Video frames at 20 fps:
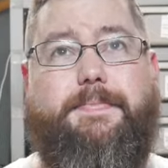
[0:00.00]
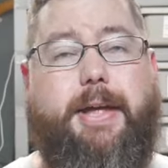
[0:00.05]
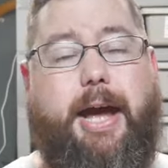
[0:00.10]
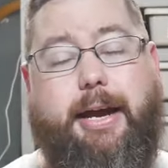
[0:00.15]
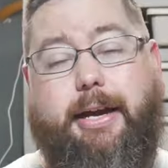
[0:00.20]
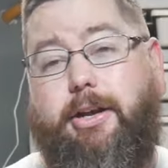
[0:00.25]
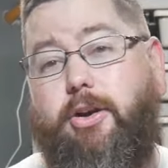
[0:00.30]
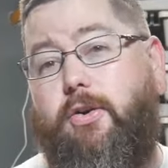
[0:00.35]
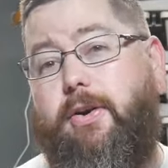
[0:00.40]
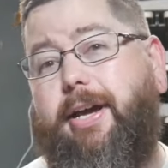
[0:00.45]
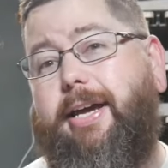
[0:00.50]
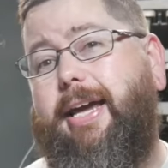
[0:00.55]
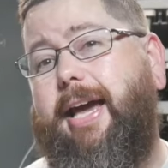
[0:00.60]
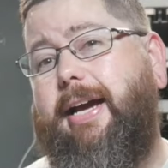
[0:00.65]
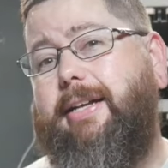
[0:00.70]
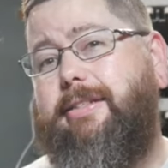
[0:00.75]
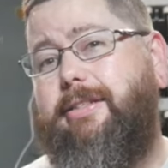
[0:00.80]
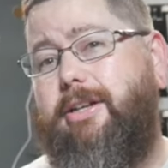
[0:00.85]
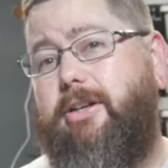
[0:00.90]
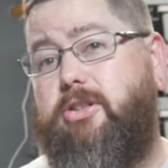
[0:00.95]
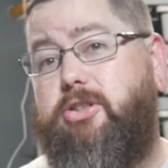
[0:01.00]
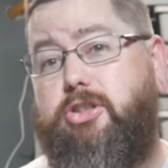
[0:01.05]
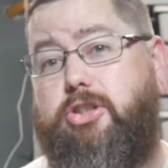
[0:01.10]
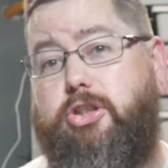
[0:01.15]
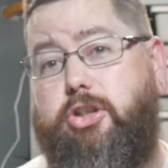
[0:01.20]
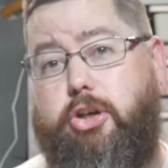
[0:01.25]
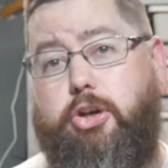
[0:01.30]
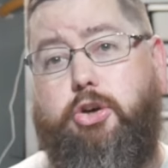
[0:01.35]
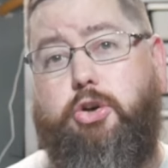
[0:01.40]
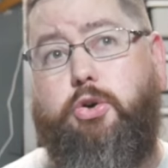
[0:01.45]
guess there's
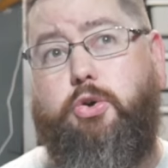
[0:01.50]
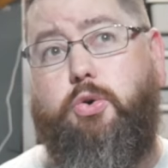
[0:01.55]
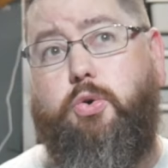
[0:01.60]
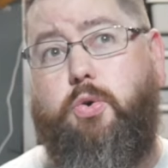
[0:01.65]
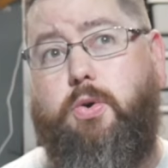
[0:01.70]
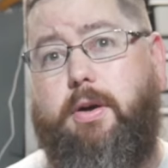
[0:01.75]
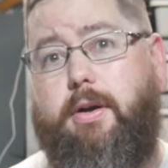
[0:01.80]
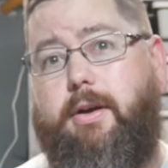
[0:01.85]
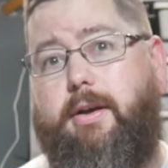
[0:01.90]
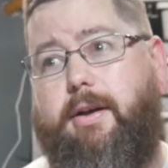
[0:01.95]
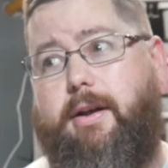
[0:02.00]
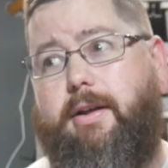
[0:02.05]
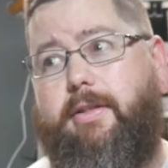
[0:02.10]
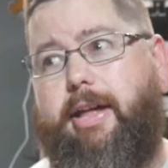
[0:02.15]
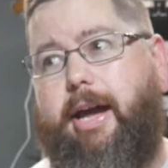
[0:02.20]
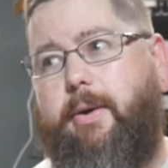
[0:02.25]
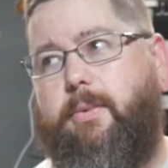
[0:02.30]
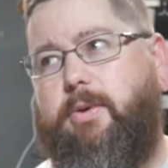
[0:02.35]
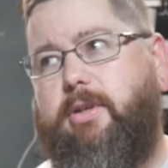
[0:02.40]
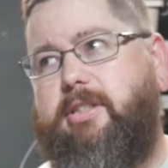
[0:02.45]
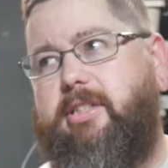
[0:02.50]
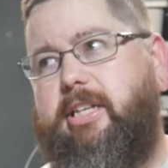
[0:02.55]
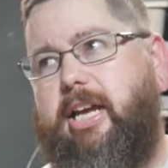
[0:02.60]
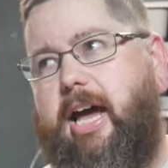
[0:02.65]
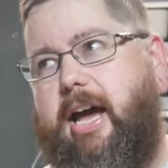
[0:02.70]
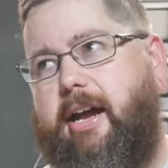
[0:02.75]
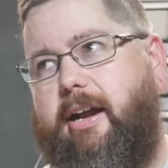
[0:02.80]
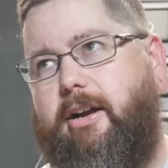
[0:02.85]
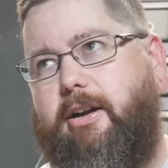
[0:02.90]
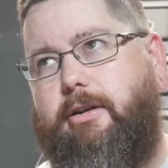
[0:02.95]
2 that were
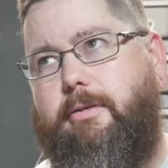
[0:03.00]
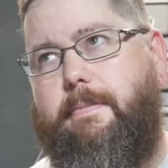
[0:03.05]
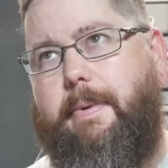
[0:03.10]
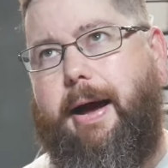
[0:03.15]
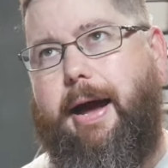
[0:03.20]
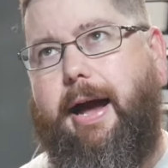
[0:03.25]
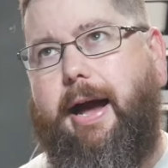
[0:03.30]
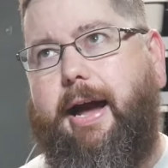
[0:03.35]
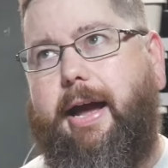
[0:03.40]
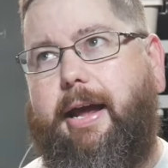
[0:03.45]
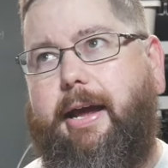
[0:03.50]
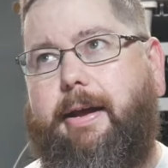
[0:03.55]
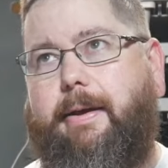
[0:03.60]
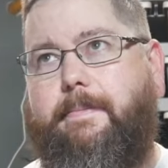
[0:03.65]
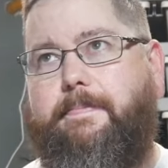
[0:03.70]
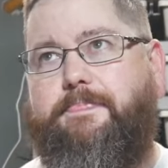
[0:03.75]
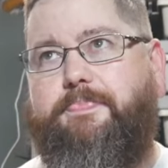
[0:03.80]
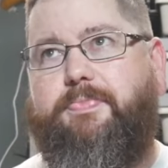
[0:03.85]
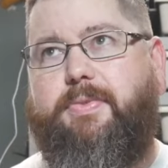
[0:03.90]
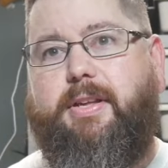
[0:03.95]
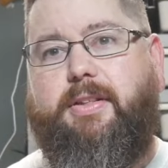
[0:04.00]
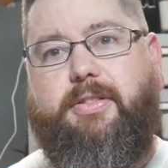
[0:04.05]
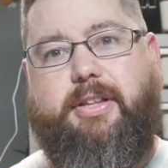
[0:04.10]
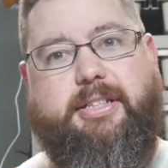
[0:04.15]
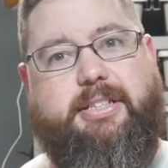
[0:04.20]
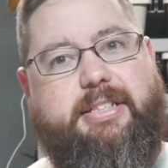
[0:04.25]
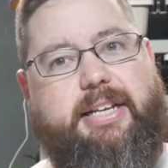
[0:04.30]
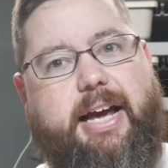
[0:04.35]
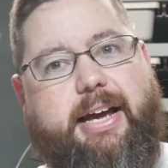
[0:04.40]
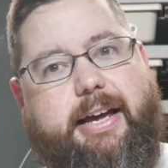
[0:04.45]
sired by the
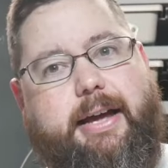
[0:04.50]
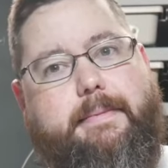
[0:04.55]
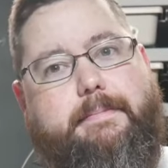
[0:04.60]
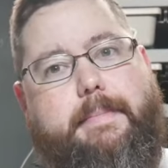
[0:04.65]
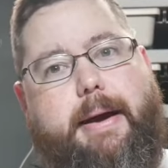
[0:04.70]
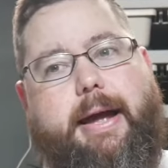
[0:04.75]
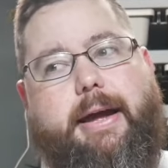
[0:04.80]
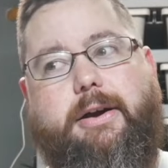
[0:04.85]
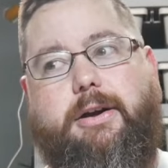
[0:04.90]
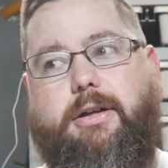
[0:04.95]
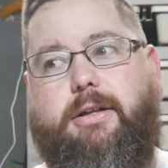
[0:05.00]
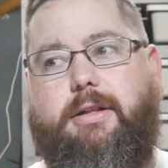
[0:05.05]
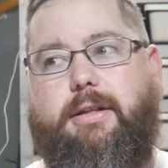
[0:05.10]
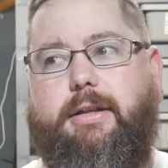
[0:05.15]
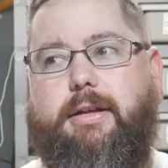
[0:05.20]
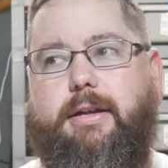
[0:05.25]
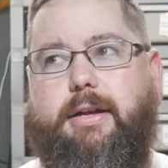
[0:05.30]
second male